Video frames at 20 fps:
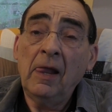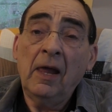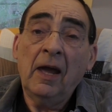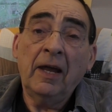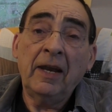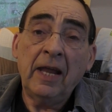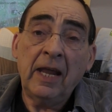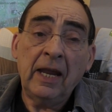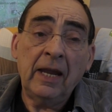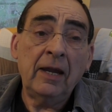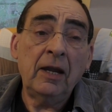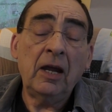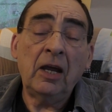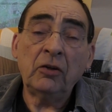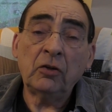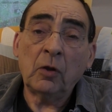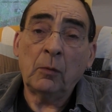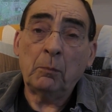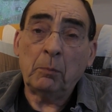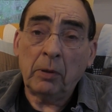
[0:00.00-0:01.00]
And here
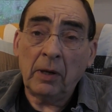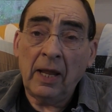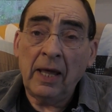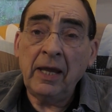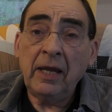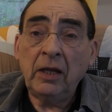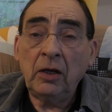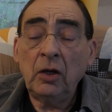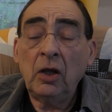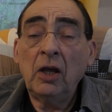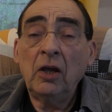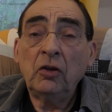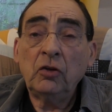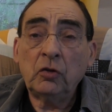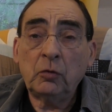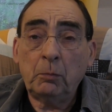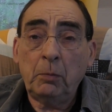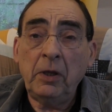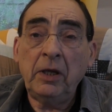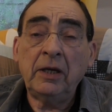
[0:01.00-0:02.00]
is a plain,
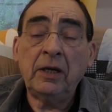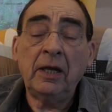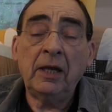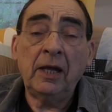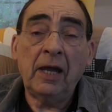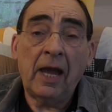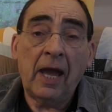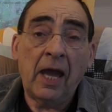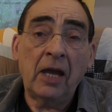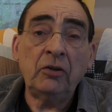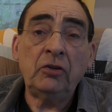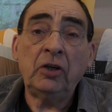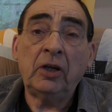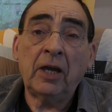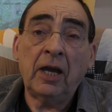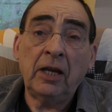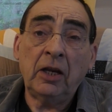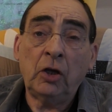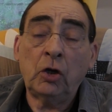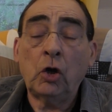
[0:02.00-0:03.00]
speaking,
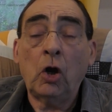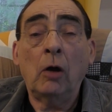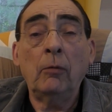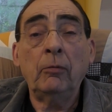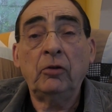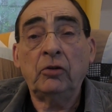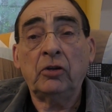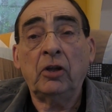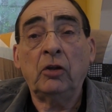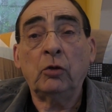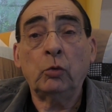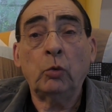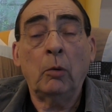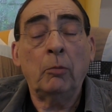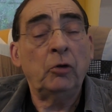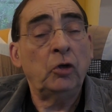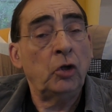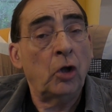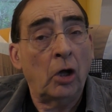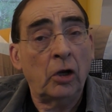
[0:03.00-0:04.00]
educated, common sense
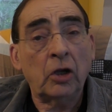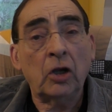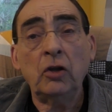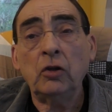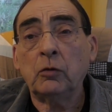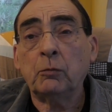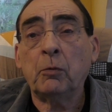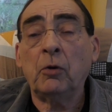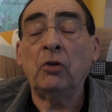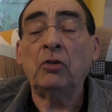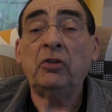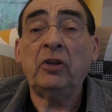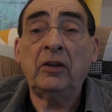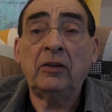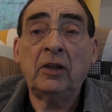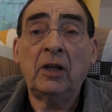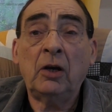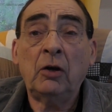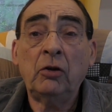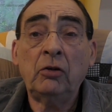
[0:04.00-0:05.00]
woman, not a conspiracy
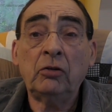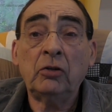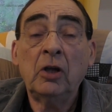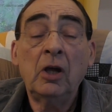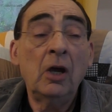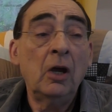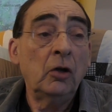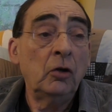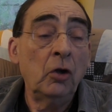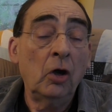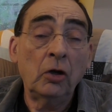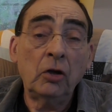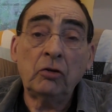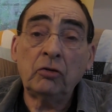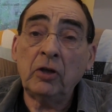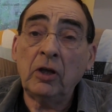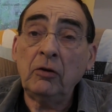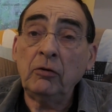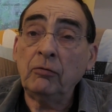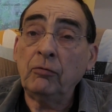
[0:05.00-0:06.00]
theorist, not a
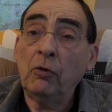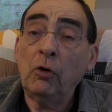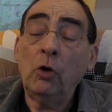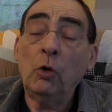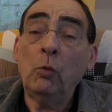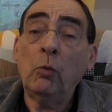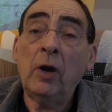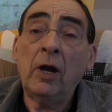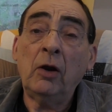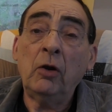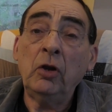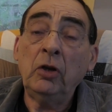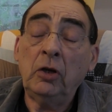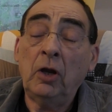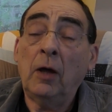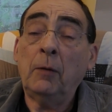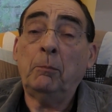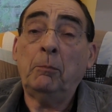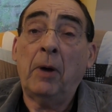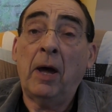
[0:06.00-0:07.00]
tinfoil wearing
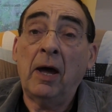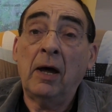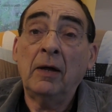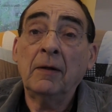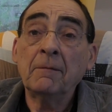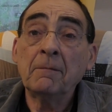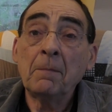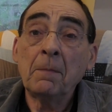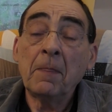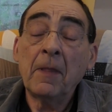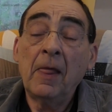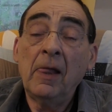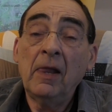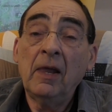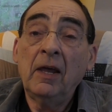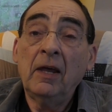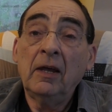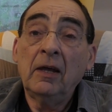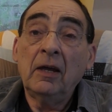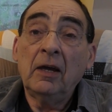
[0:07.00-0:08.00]
nut bar.
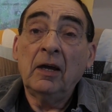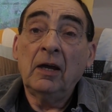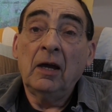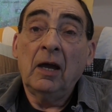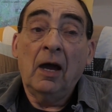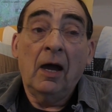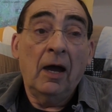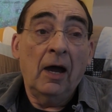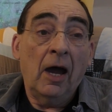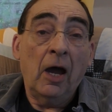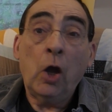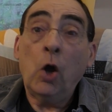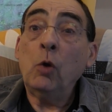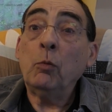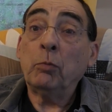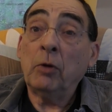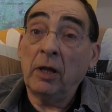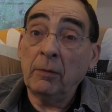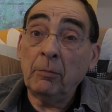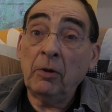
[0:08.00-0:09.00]
I
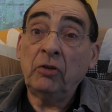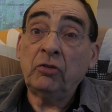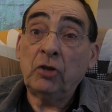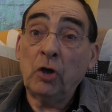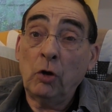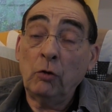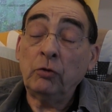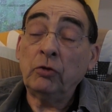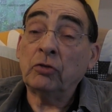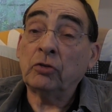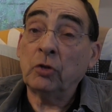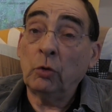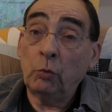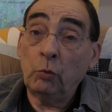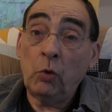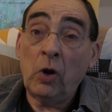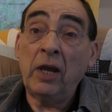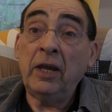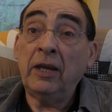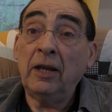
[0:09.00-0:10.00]
hope, like myself, just a
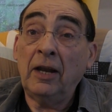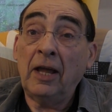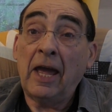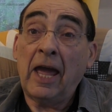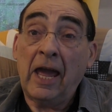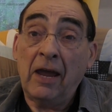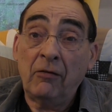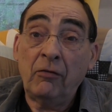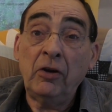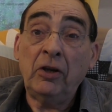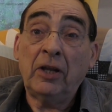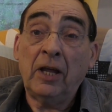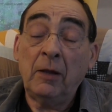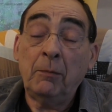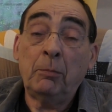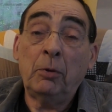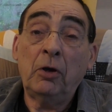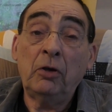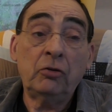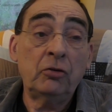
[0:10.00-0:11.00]
regular, everyday
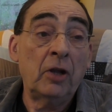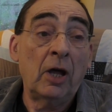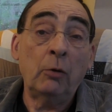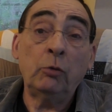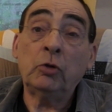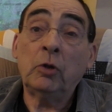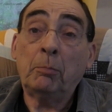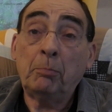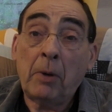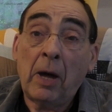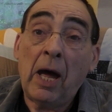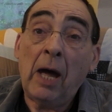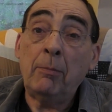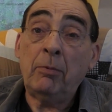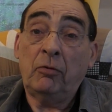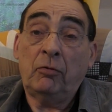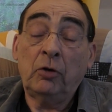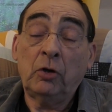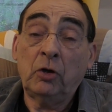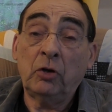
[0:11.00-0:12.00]
person. I was a
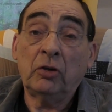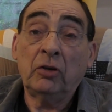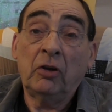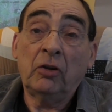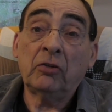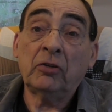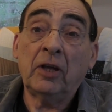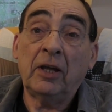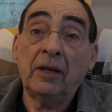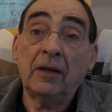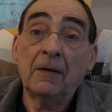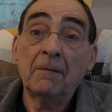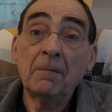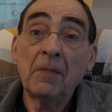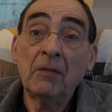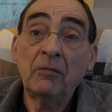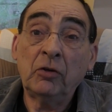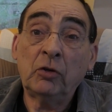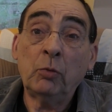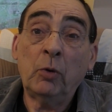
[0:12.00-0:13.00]
barber, for goodness sake,
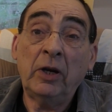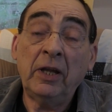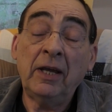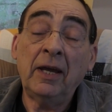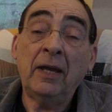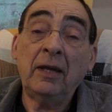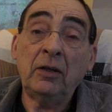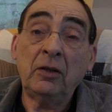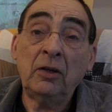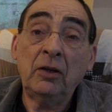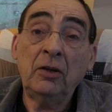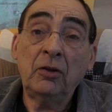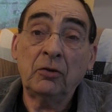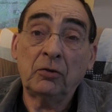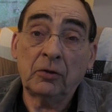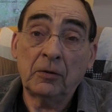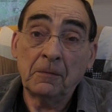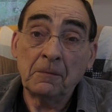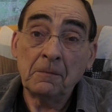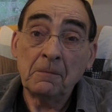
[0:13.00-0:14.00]
for twenty-eight
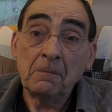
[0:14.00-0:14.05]
years.